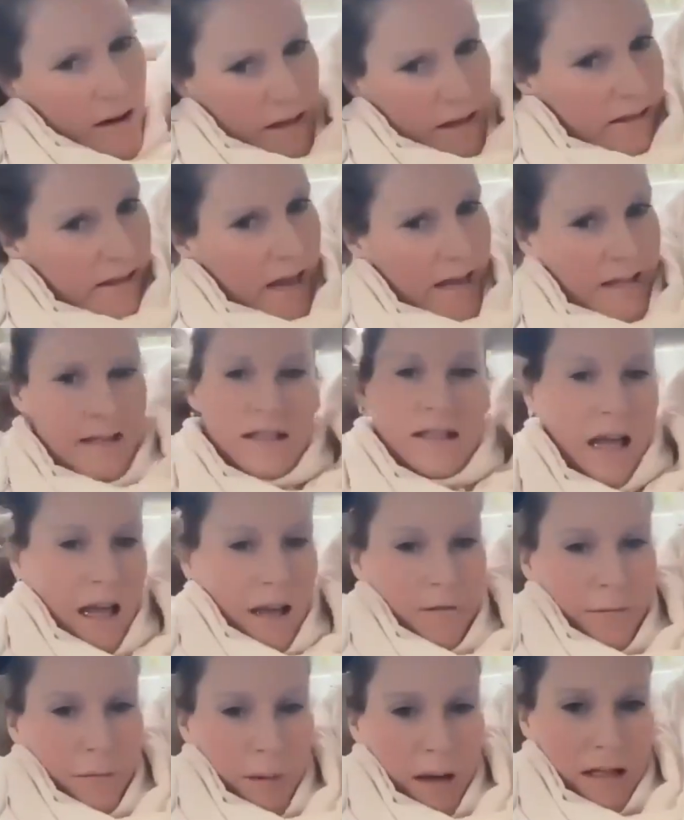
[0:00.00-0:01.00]
intense
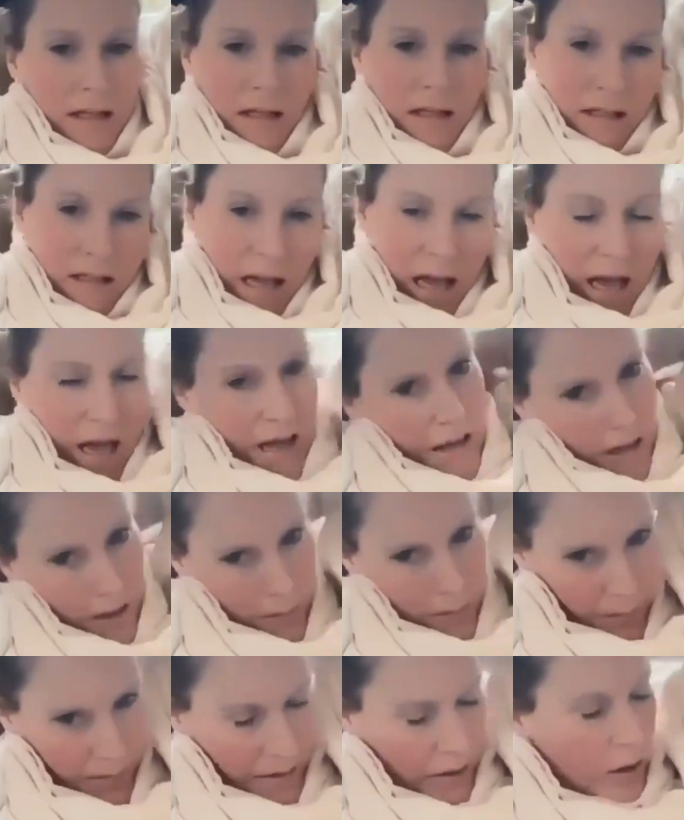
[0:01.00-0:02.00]
day for me today
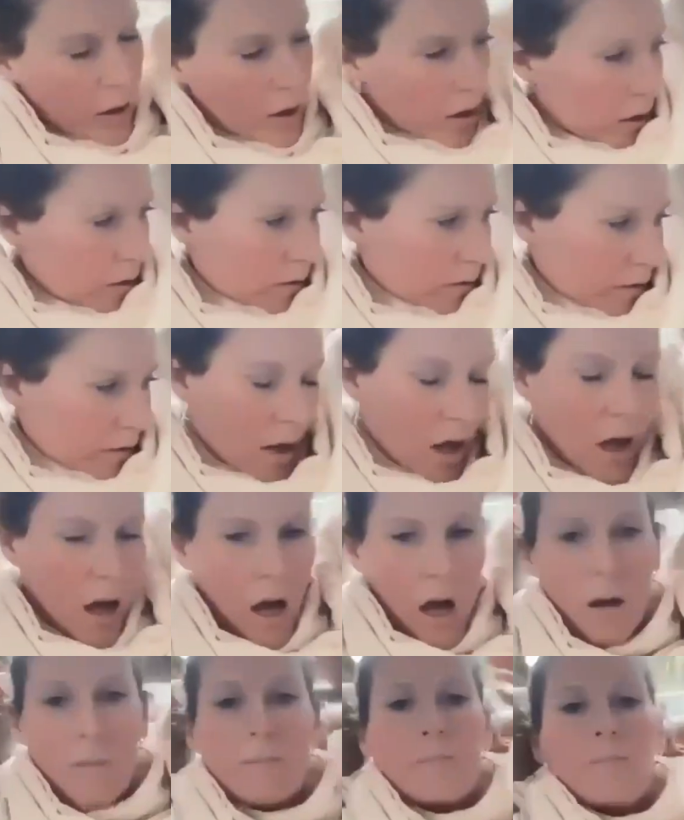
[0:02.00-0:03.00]
because
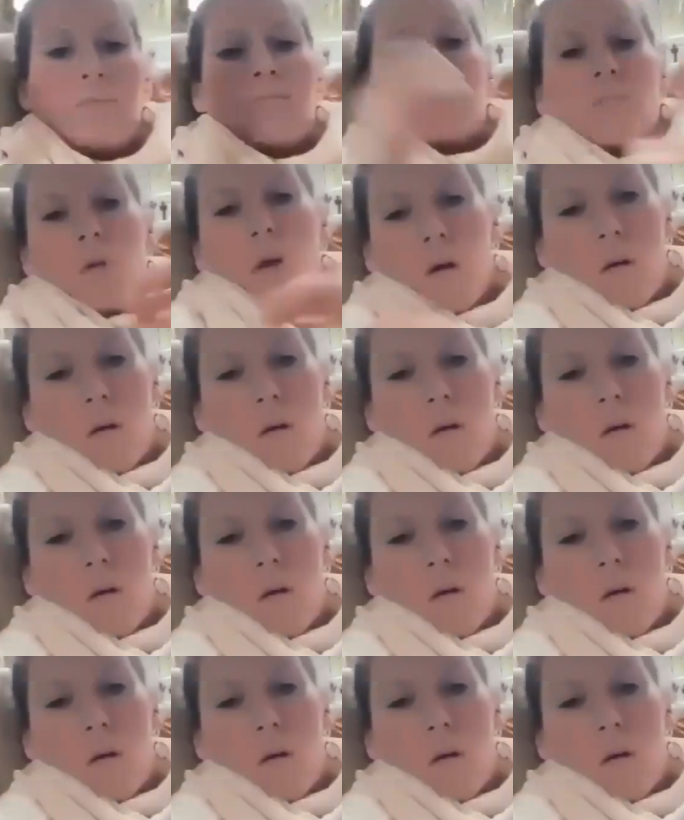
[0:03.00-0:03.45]
um,